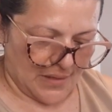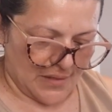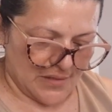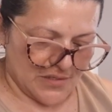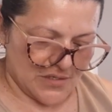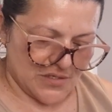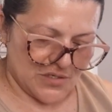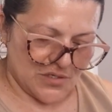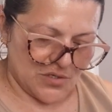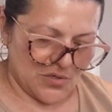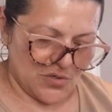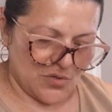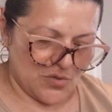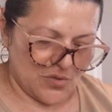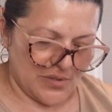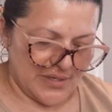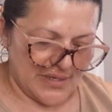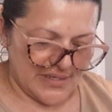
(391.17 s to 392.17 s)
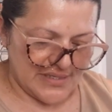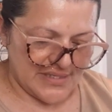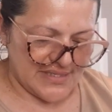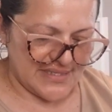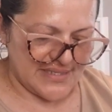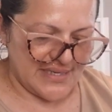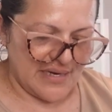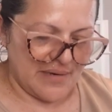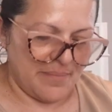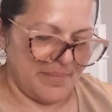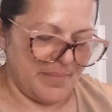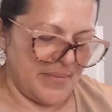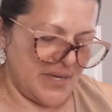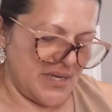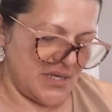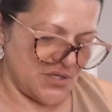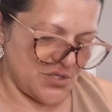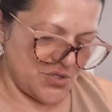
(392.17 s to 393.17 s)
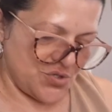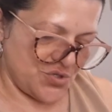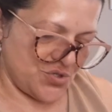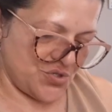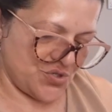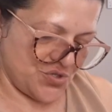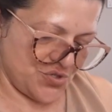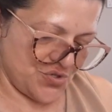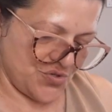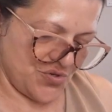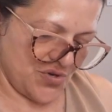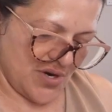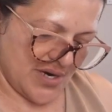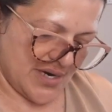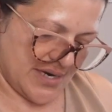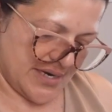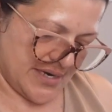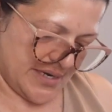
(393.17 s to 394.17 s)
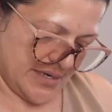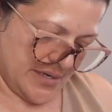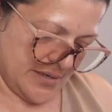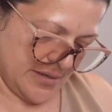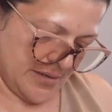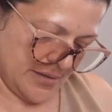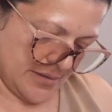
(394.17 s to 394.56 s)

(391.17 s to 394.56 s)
So they sent me to try.